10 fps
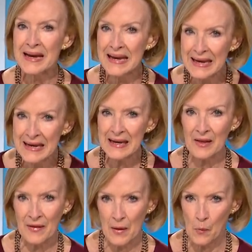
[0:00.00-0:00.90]

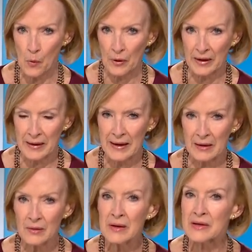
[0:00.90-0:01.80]
heeding that warning
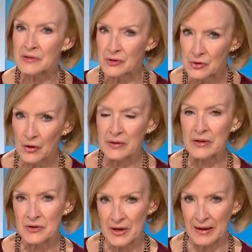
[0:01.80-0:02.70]
now is a
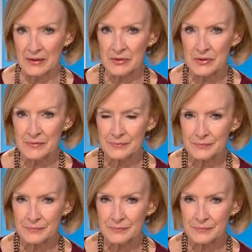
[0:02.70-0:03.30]
daunting challenge.